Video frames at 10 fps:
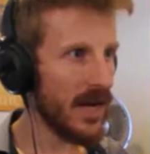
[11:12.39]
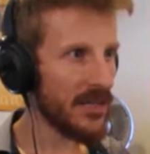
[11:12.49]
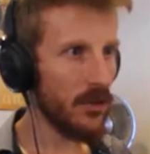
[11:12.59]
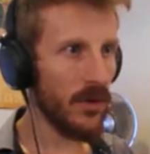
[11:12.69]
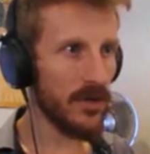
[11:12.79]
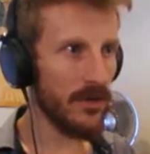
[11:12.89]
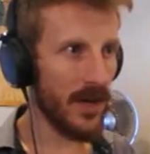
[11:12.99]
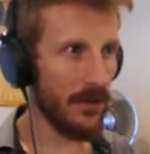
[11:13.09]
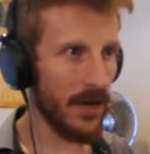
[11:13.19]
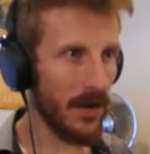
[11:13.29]
I don't want to go
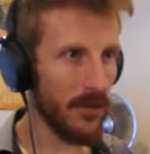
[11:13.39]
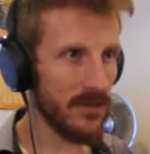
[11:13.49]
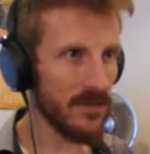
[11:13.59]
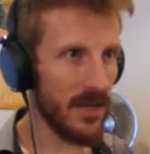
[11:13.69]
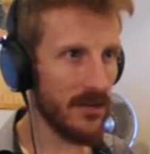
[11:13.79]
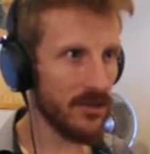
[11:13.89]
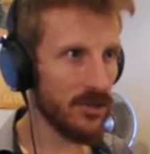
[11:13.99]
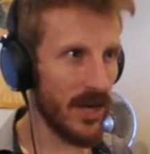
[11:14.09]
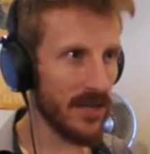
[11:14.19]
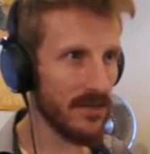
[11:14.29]
that way. I want to stay on the
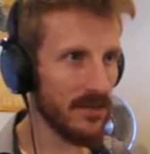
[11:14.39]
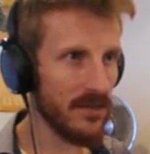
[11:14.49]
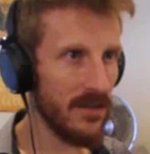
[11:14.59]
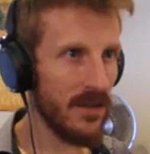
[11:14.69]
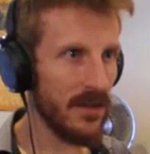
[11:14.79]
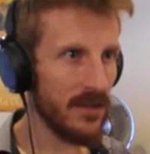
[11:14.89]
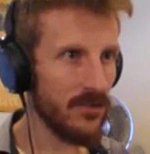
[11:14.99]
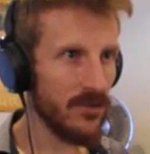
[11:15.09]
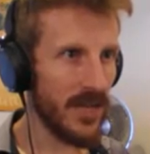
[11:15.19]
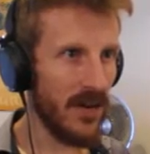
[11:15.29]
tracks.
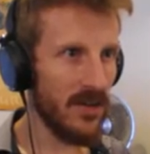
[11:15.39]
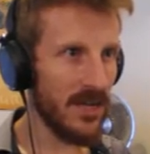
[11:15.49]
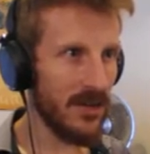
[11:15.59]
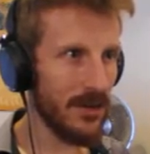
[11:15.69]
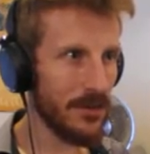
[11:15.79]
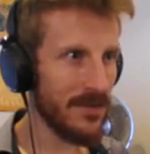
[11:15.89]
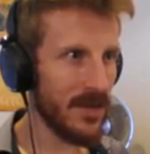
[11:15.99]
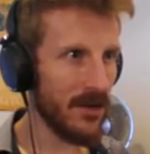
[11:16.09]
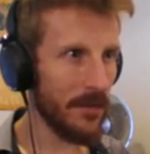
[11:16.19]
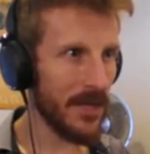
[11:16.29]
So down here, I was
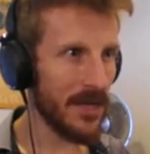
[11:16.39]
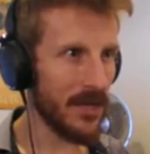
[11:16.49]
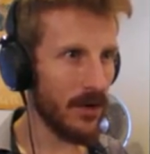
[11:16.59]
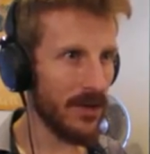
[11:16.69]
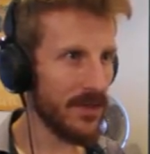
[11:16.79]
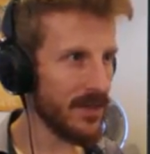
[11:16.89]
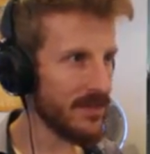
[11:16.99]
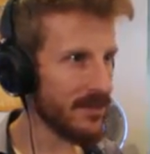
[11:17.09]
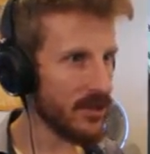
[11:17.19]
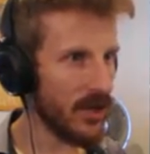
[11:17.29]
there a minute ago. I think
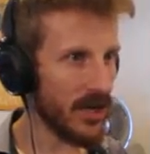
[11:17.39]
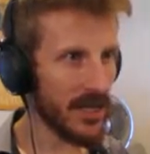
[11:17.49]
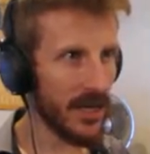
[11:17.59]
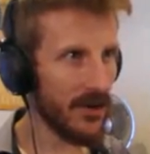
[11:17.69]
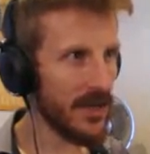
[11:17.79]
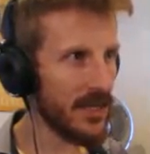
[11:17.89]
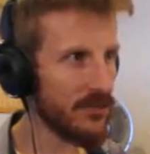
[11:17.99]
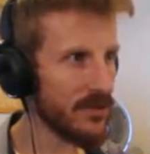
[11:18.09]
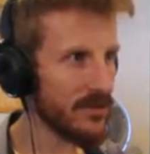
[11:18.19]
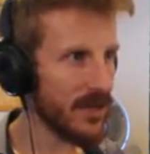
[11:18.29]
that's the logging area, and
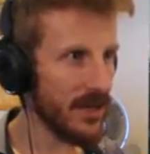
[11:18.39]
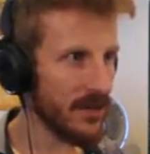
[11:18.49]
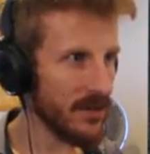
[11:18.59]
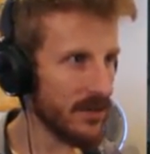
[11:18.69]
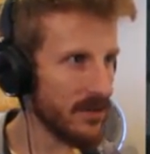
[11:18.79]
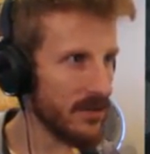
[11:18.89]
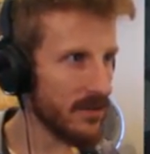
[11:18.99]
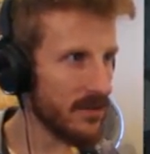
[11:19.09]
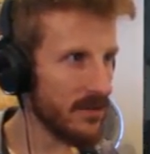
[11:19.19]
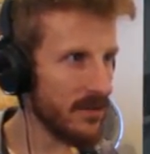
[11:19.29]
if we stay on the...
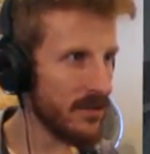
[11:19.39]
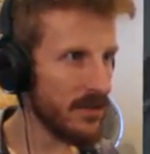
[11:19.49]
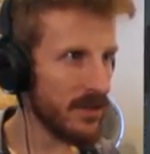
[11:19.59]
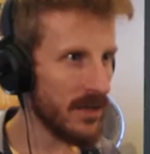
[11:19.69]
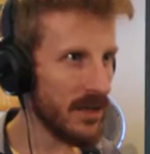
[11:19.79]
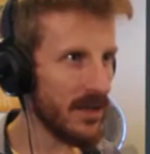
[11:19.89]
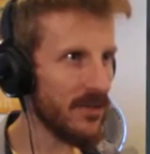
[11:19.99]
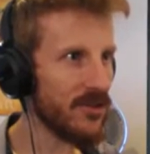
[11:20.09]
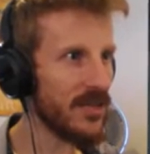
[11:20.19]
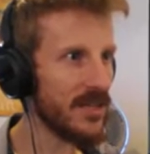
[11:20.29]

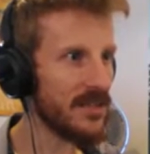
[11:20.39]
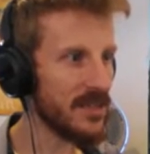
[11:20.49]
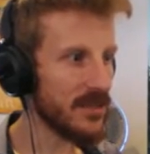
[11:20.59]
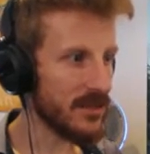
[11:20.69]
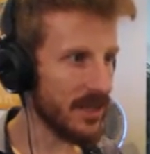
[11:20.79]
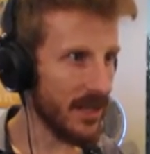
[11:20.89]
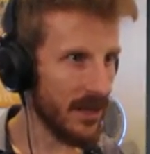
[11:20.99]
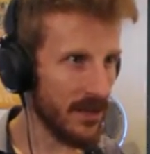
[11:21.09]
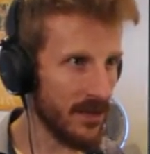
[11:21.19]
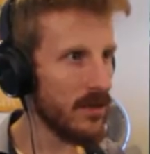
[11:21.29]
Another dead deer,
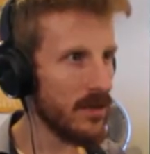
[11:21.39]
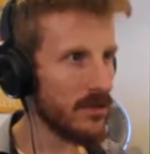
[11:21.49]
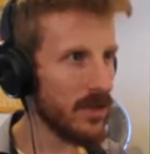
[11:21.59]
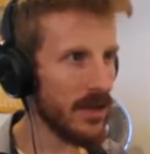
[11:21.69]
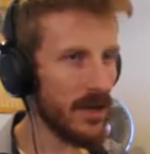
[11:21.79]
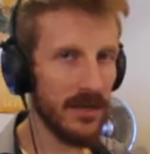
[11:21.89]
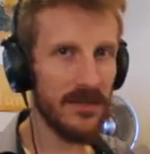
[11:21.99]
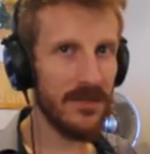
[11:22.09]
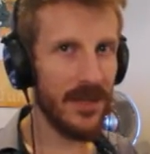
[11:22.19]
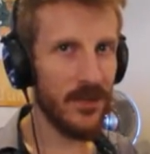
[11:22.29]
dang. So I'm going to
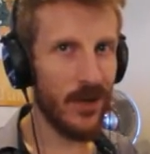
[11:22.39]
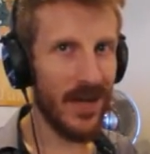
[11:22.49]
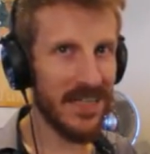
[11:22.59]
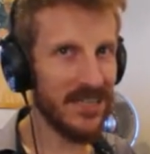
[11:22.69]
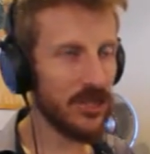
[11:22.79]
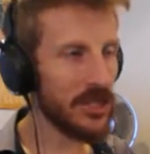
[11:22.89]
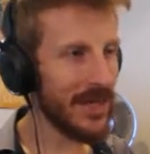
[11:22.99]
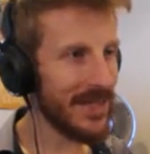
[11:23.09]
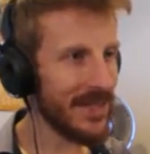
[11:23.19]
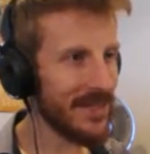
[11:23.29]
hustle down here. I'm going to
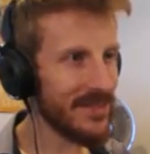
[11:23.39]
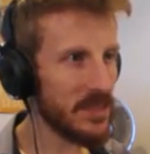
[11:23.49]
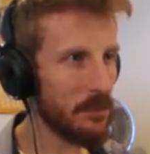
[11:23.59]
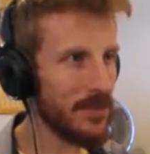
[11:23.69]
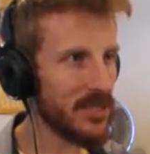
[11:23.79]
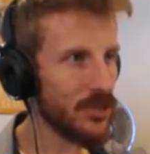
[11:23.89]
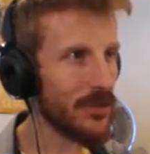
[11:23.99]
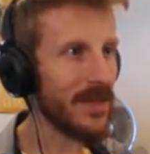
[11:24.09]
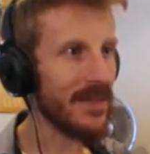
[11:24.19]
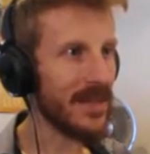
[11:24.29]
try and get us to
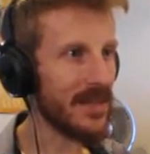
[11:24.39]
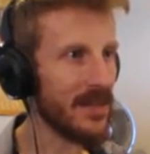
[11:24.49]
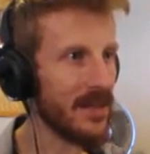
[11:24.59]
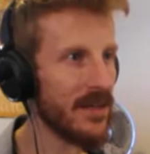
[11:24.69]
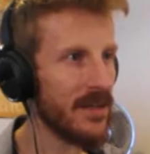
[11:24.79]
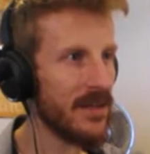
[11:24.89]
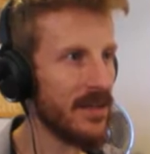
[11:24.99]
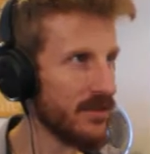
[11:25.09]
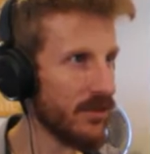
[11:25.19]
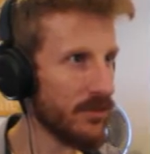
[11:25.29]
Mystery Lake
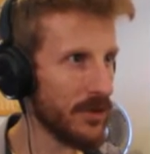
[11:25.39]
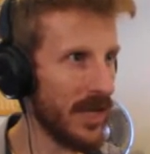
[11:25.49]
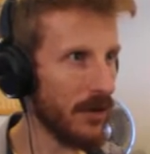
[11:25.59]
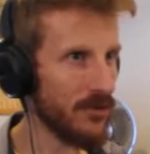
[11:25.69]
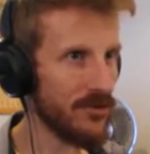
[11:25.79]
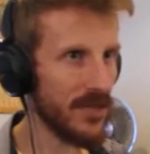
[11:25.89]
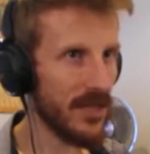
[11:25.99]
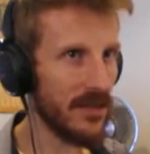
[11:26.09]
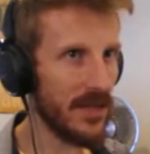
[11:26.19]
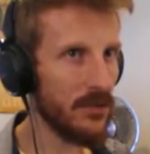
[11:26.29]
three hours of
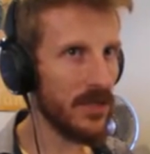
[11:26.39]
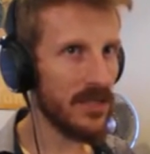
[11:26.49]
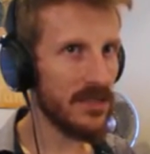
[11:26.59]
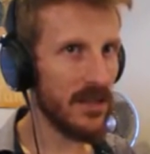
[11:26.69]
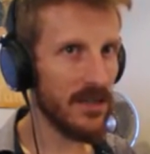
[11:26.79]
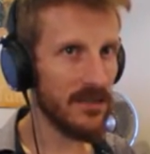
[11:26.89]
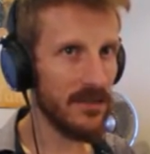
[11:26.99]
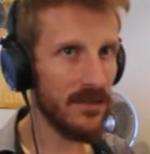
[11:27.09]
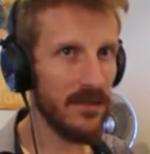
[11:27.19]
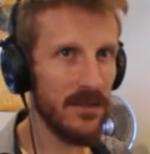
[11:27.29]
daylight. We need to
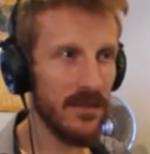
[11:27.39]
hustle.